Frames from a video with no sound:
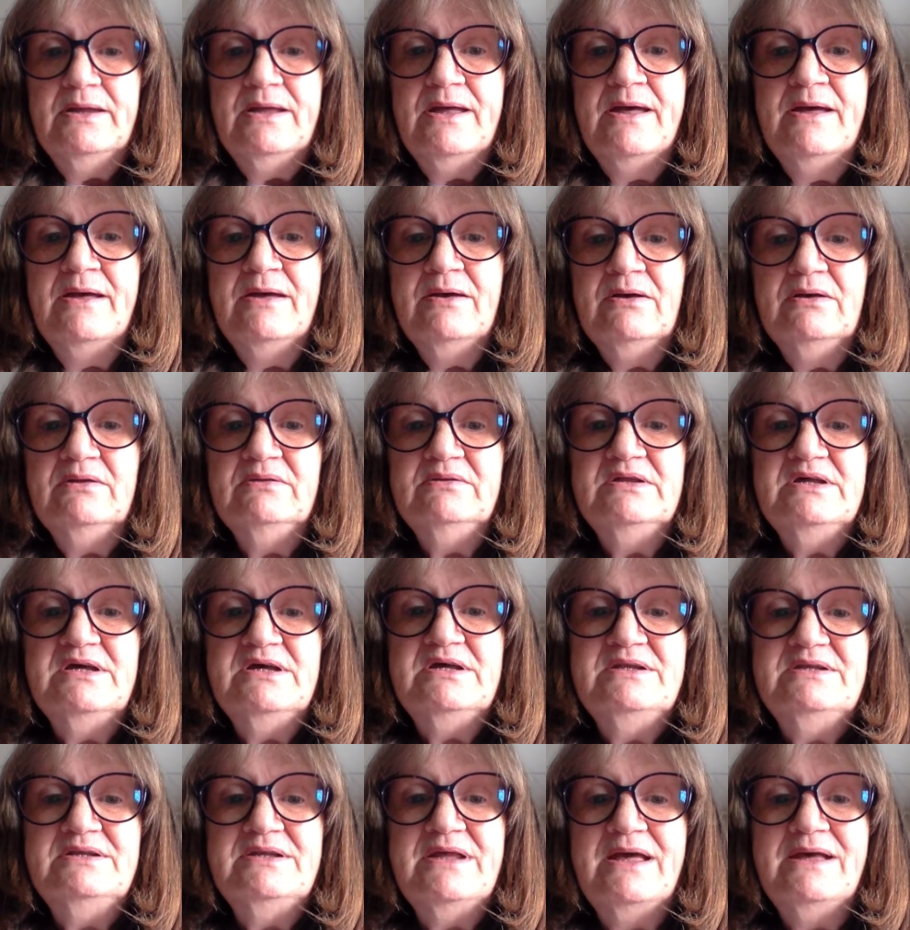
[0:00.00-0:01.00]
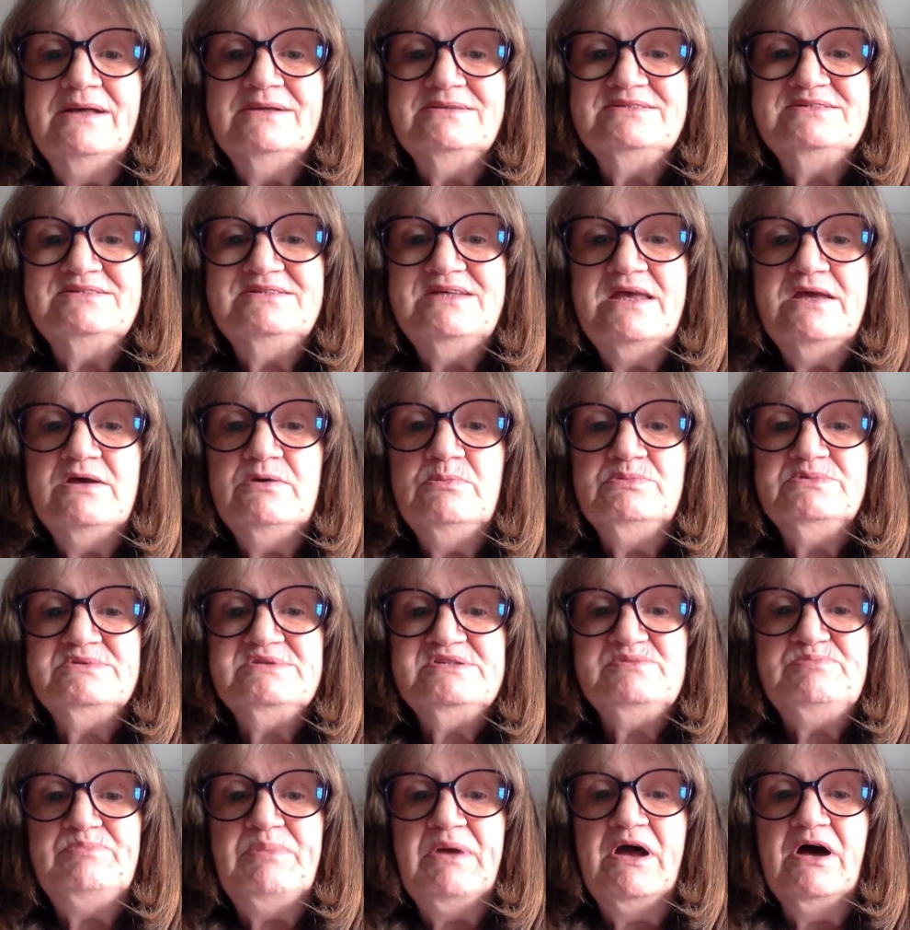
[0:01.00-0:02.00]
And, and, see it was
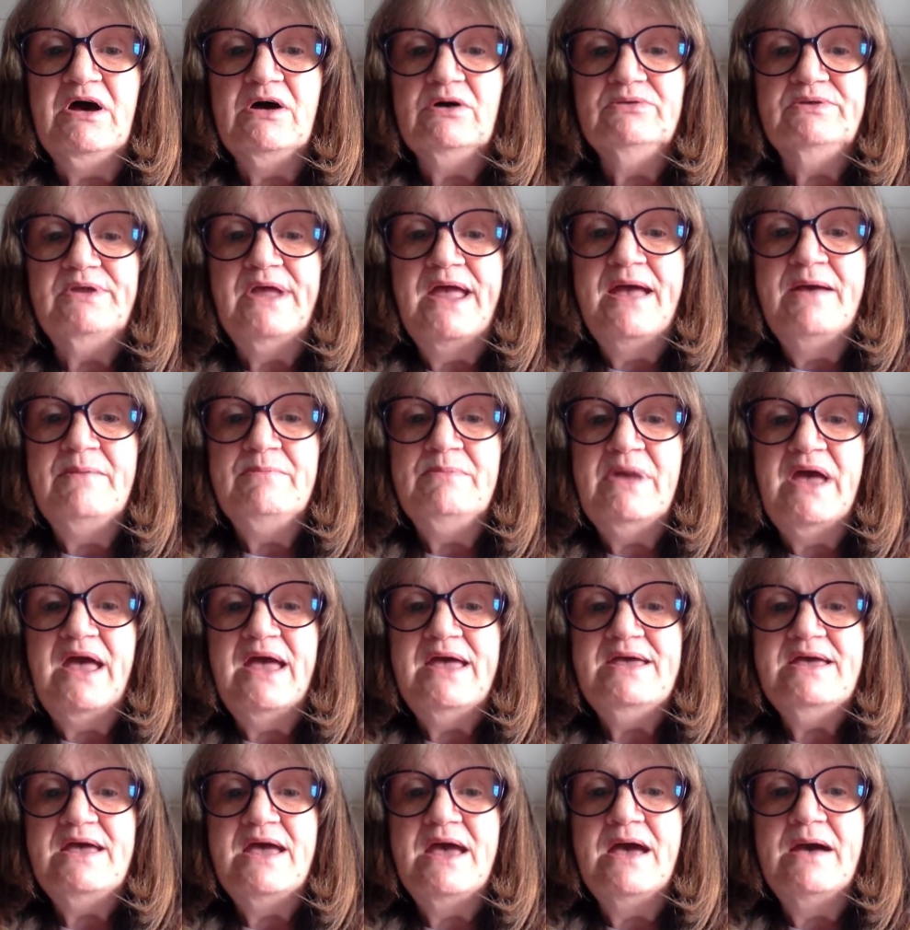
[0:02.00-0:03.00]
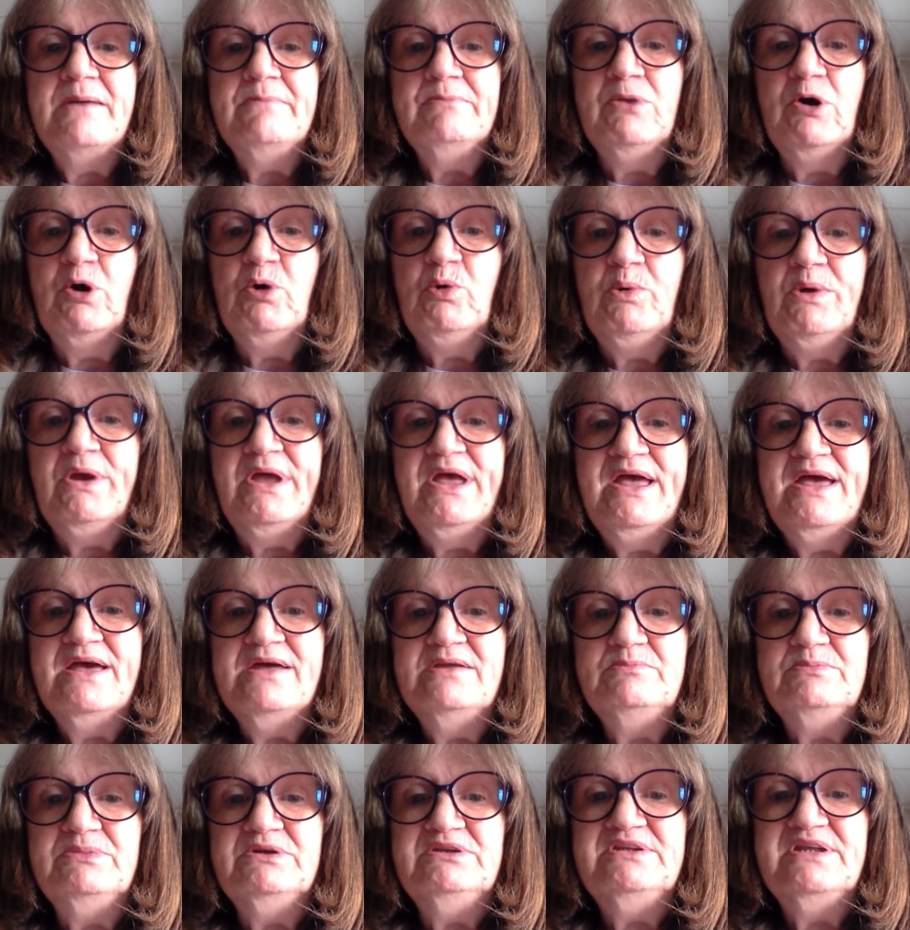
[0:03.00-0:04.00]
spelled M A M O
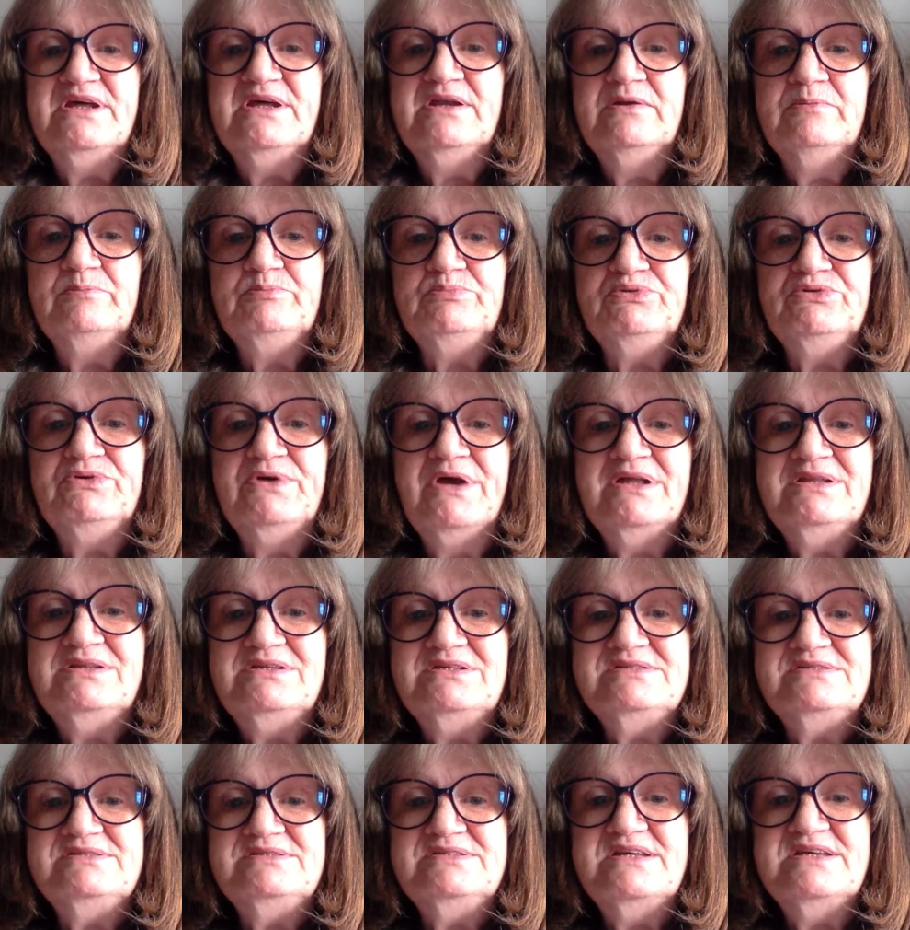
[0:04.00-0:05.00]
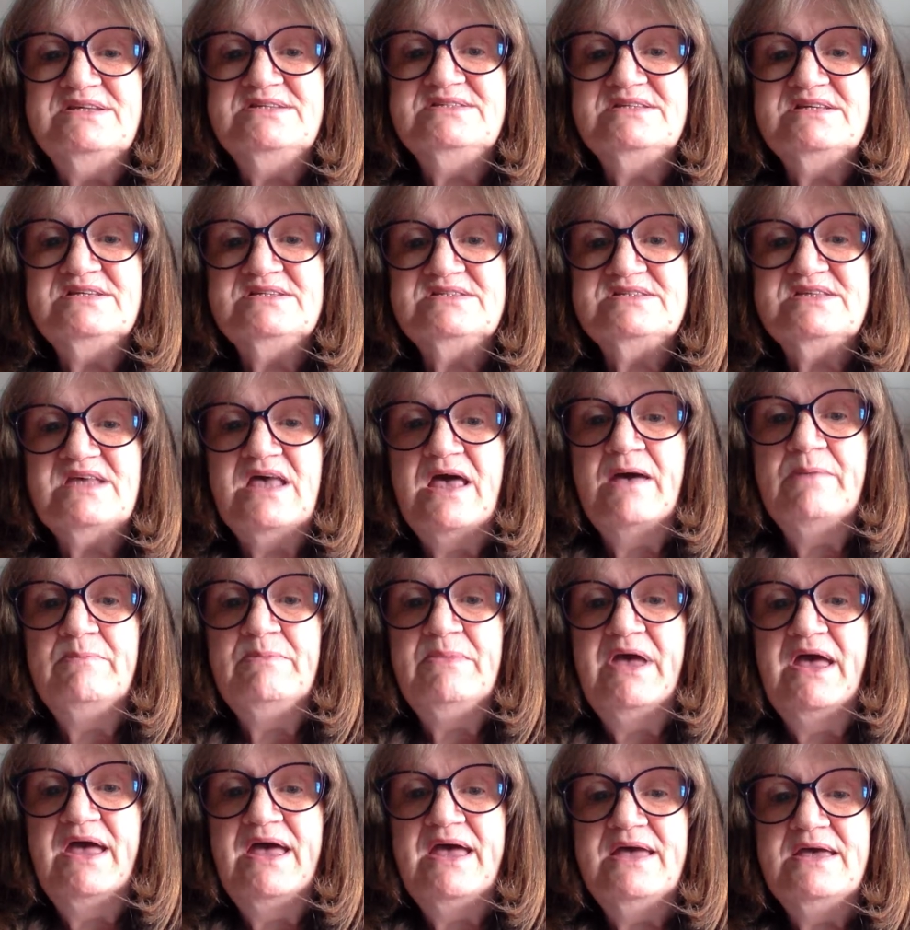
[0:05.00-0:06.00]
N, but then in parentheses it's
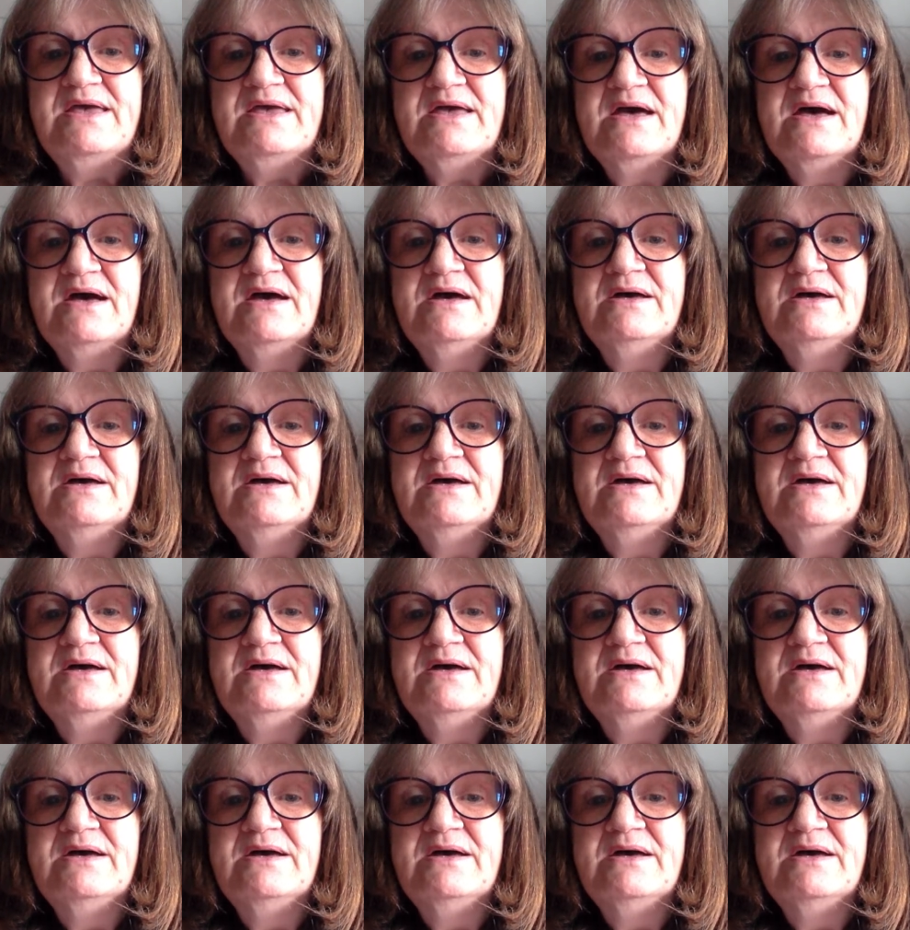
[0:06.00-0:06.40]
M A